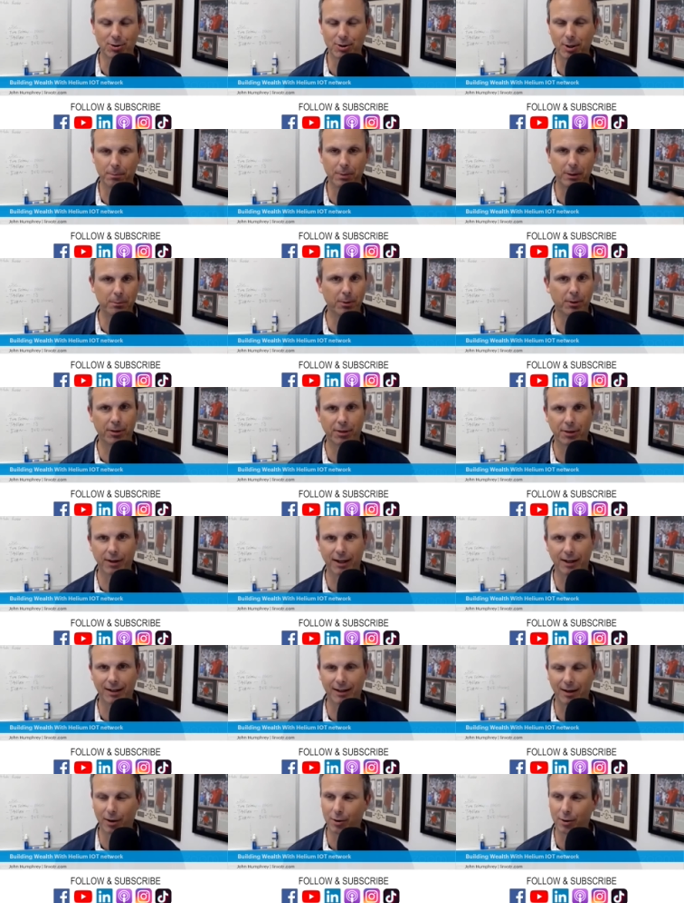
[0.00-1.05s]
Some people
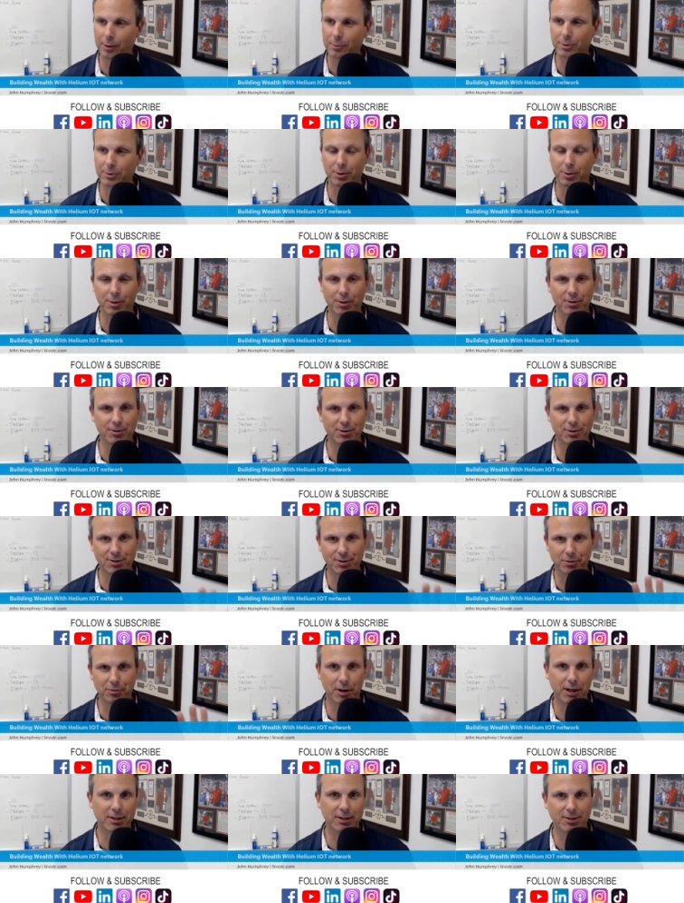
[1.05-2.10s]
think, oh, cryptocurrency is
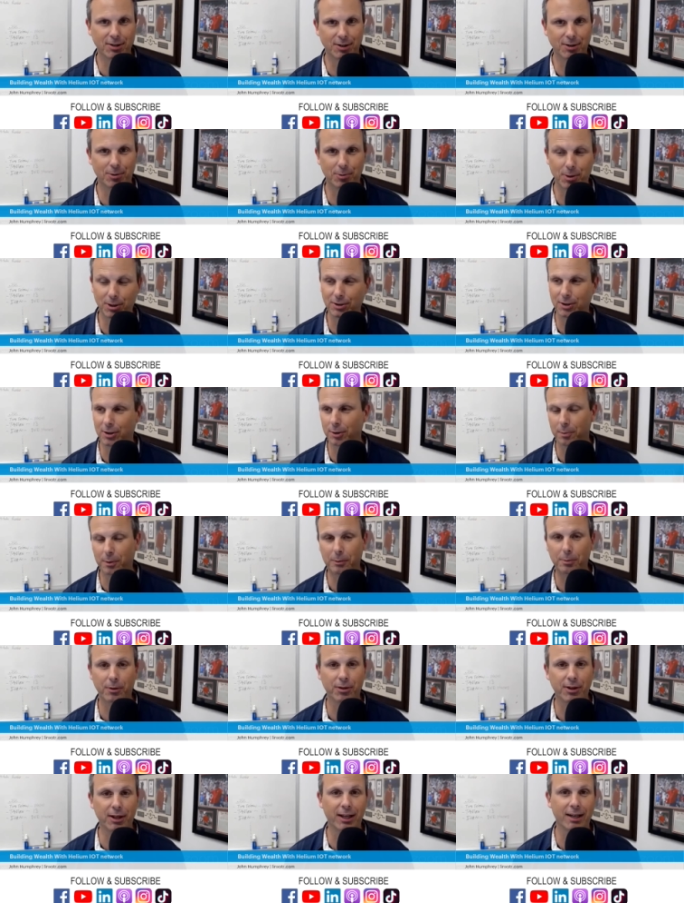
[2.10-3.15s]
the greatest thing in the world. Other
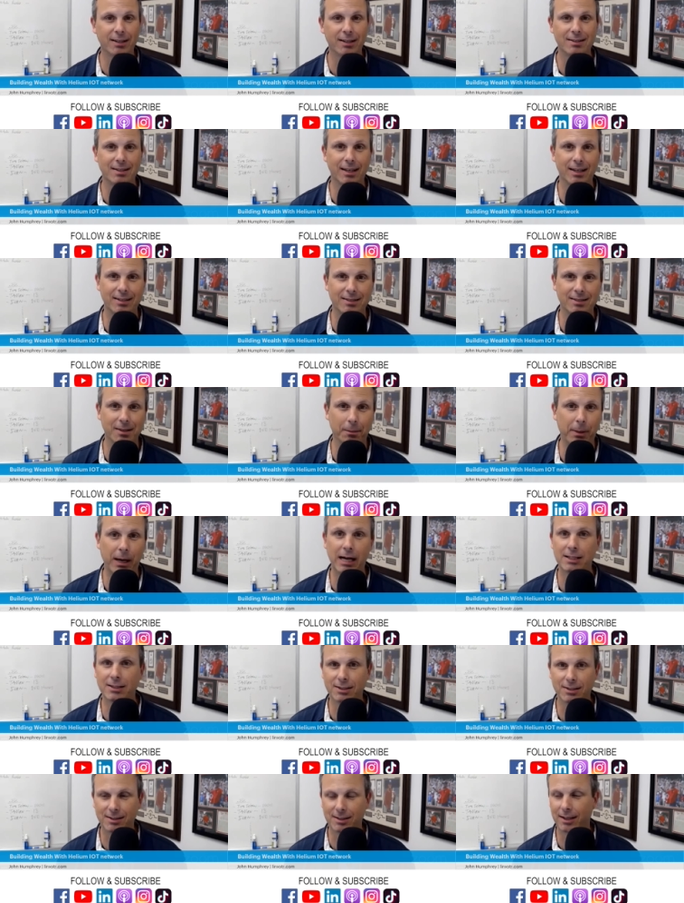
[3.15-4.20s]
people think it's a
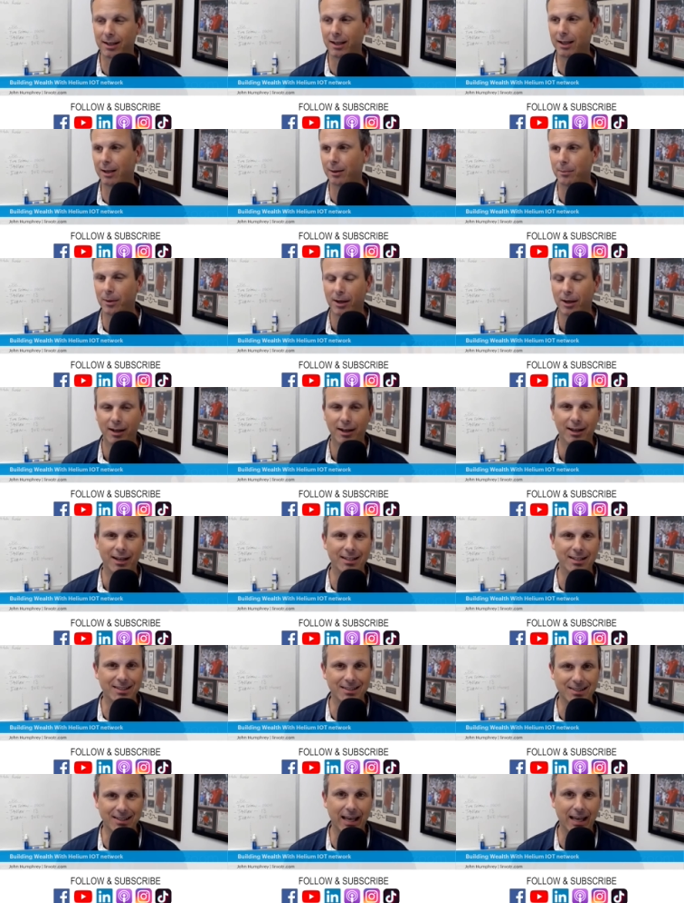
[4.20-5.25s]
Ponzi scheme.
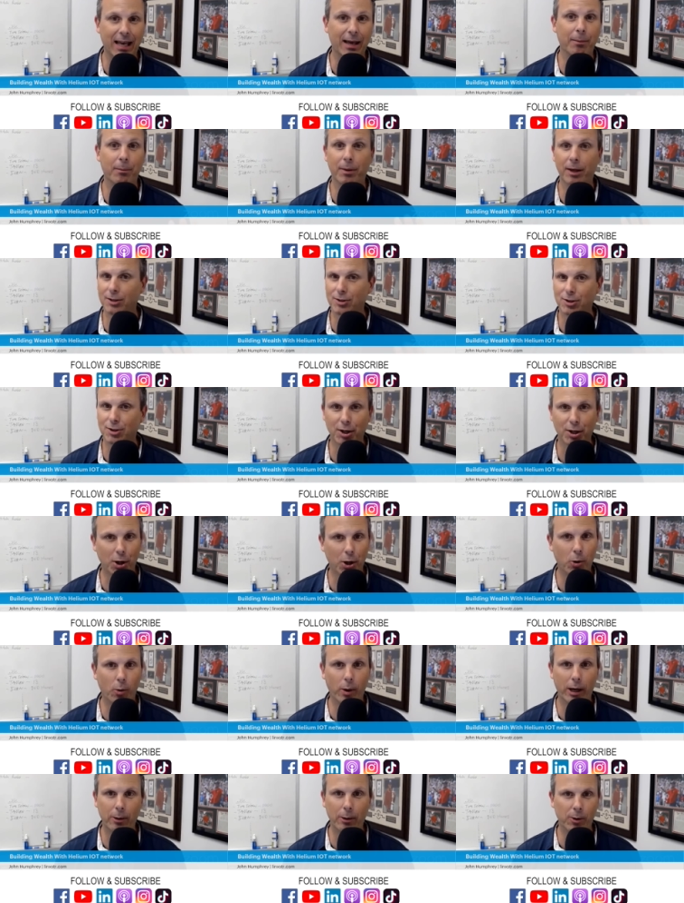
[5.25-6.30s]
It's a scam. It's going to
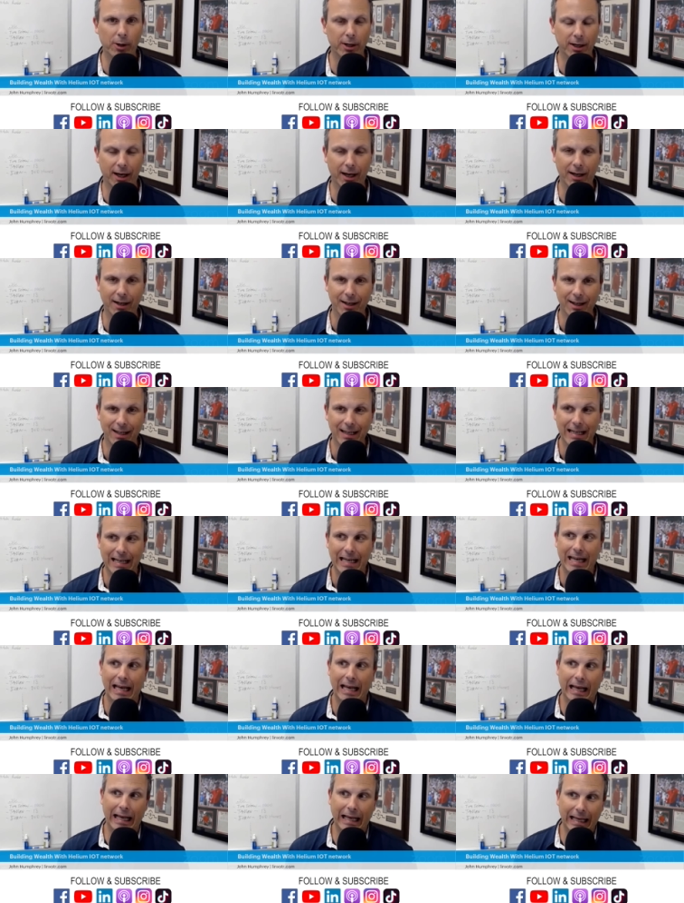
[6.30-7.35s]
go away one day.
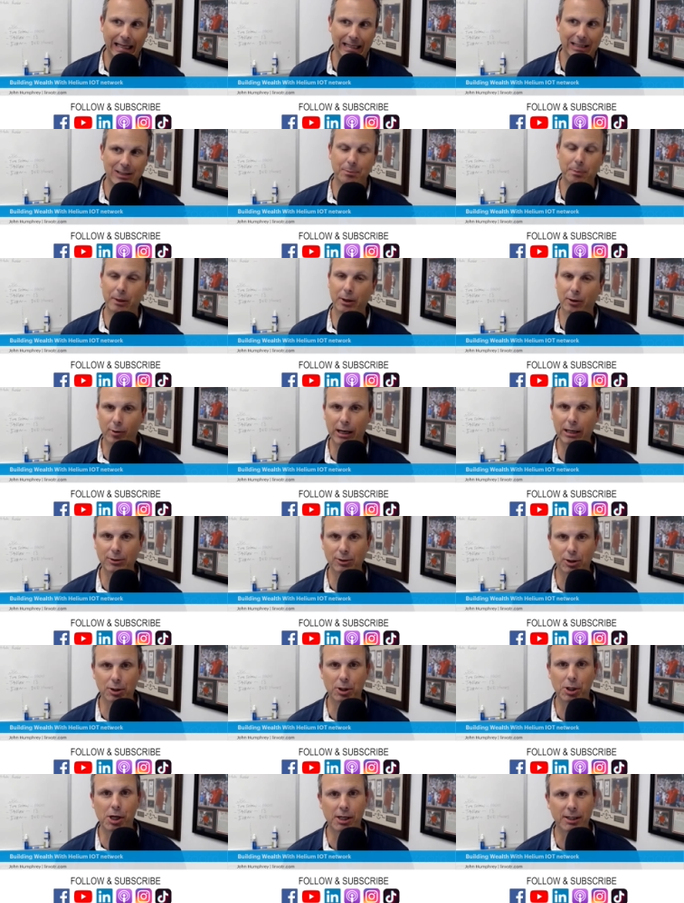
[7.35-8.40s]
It's been
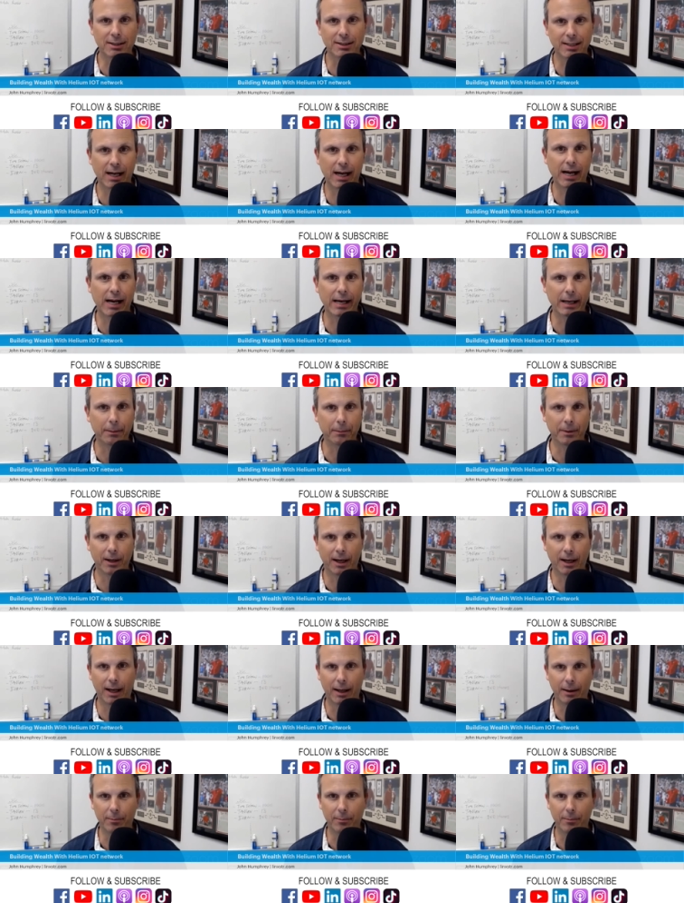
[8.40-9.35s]
around a long time.